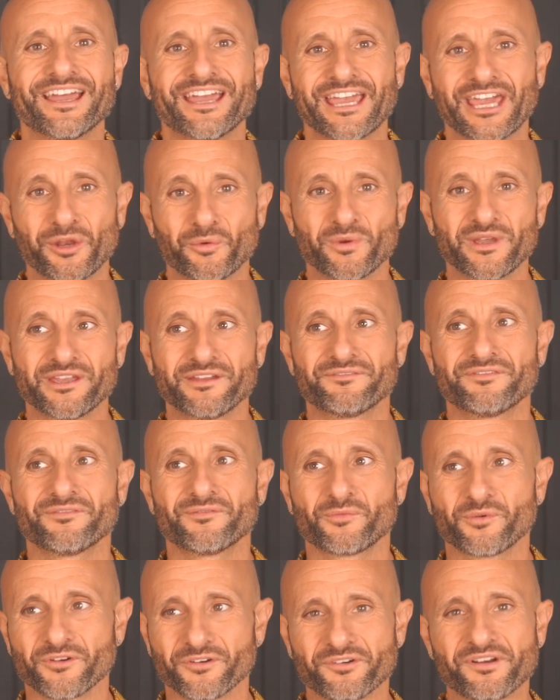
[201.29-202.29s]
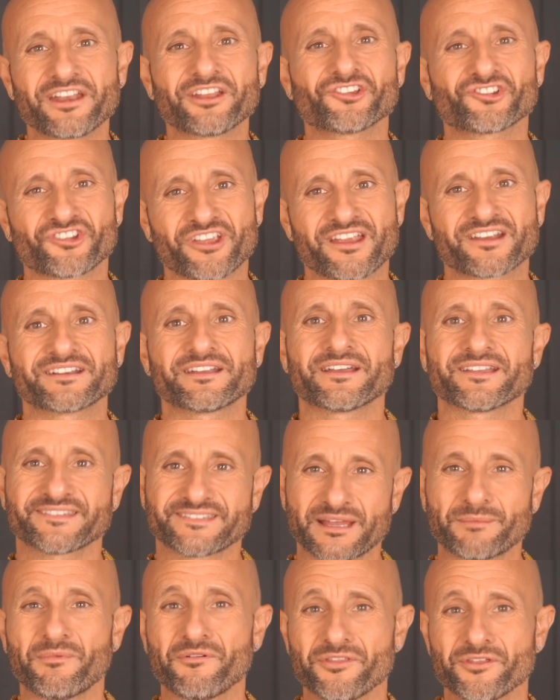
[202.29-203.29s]
and we've already shared
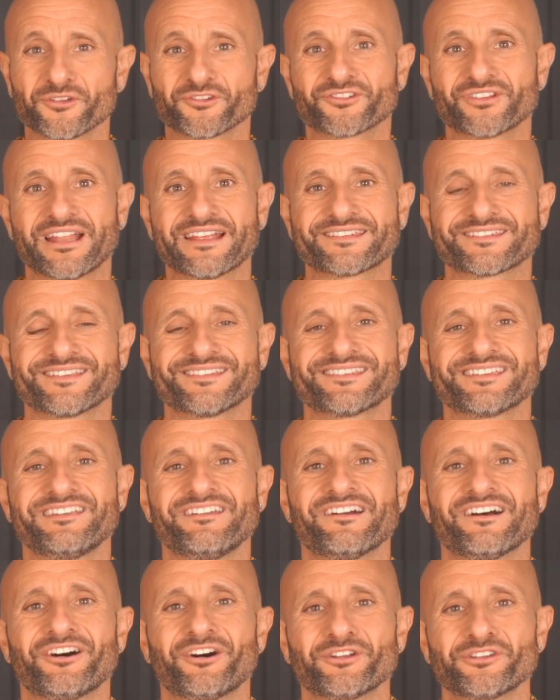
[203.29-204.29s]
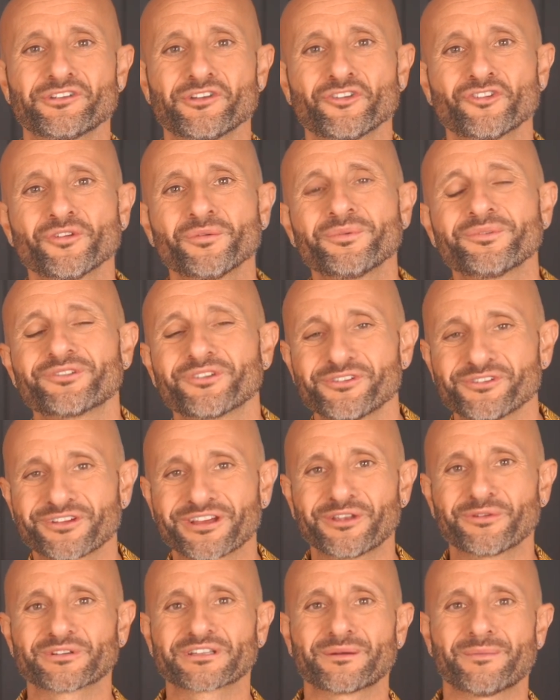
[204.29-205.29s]
some of those lessons here on YouTube, so you
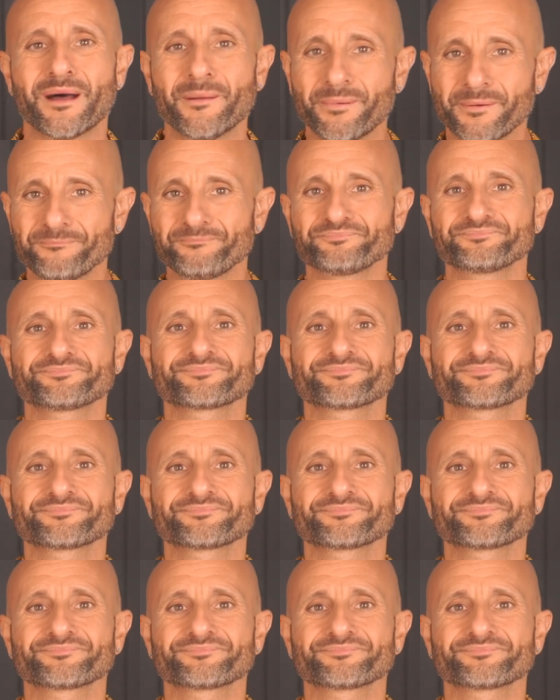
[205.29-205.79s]
can look them up